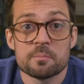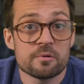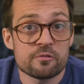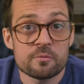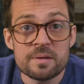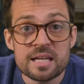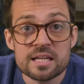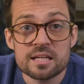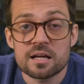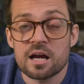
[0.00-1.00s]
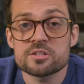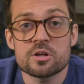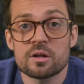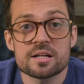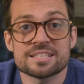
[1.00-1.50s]
But for me, I
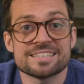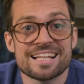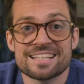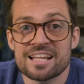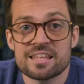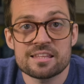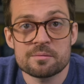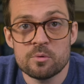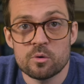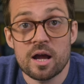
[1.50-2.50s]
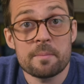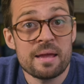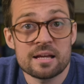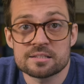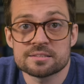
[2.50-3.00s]
don't understand anything more. I
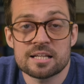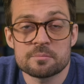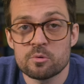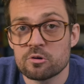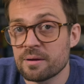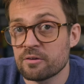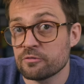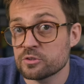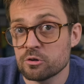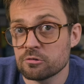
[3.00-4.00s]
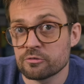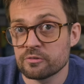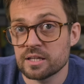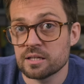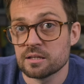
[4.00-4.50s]
may understand more about
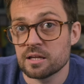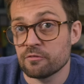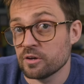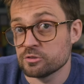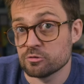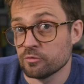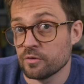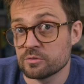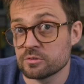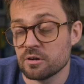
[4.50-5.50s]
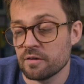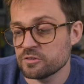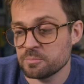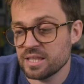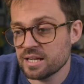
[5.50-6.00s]
photography if I draw photographs,
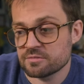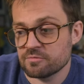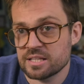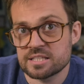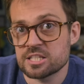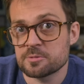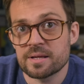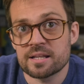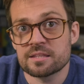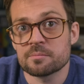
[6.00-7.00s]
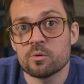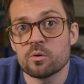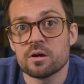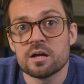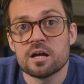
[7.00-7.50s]
but that doesn't really teach me anything
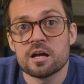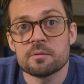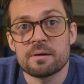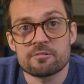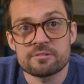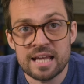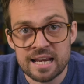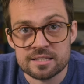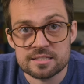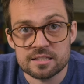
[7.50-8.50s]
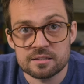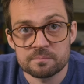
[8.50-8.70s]
more about reality.